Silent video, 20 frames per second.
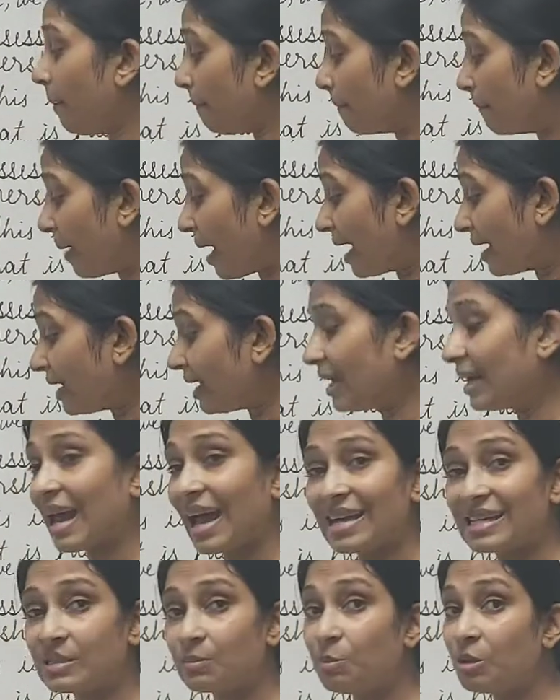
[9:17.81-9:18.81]
but it
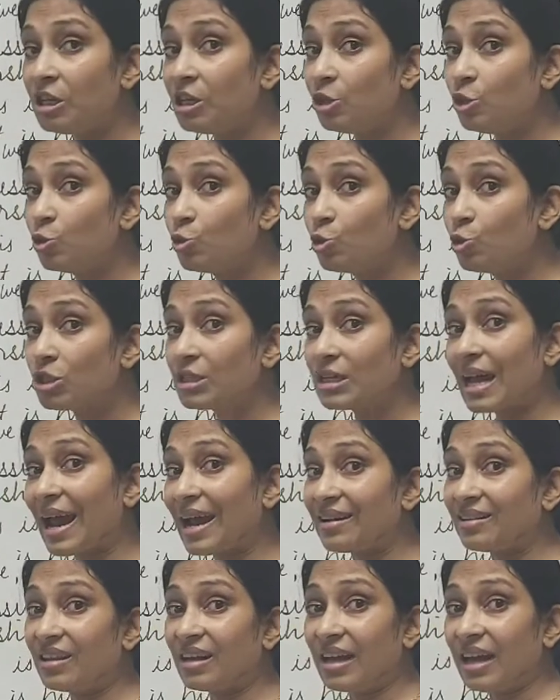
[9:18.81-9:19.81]
has been used
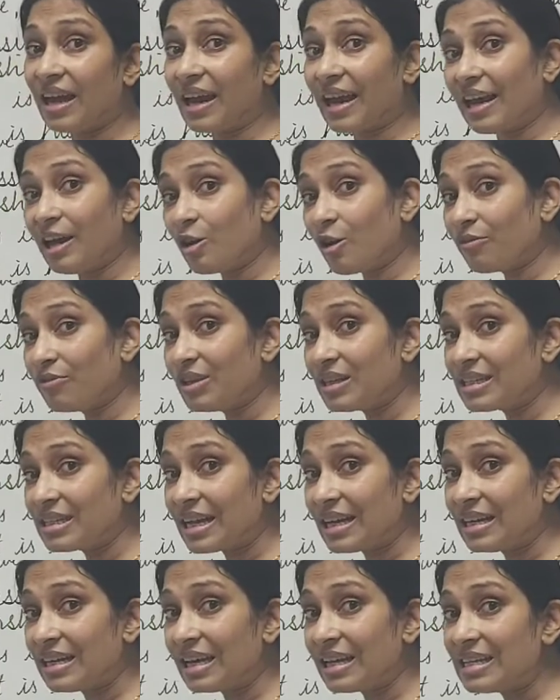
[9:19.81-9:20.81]
at the end of the
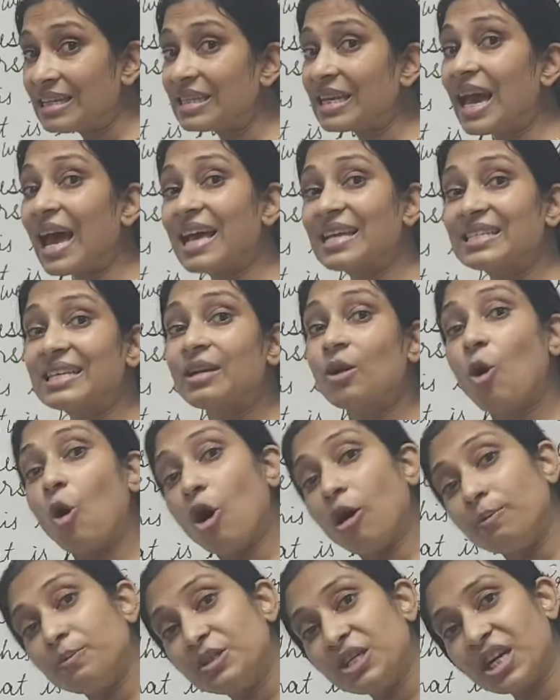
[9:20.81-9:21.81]
sentence as an
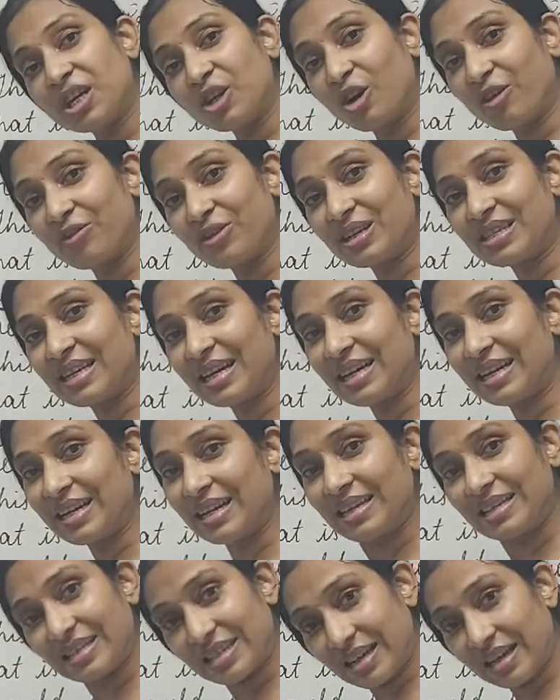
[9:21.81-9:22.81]
object of the
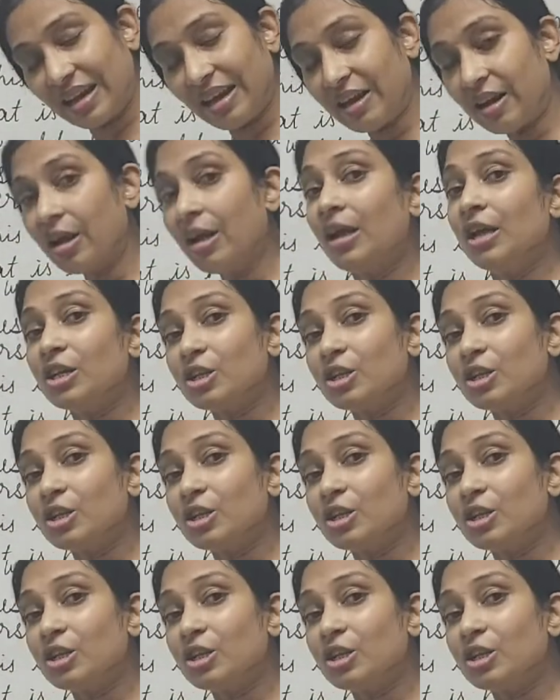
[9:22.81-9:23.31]
sentence. Clear?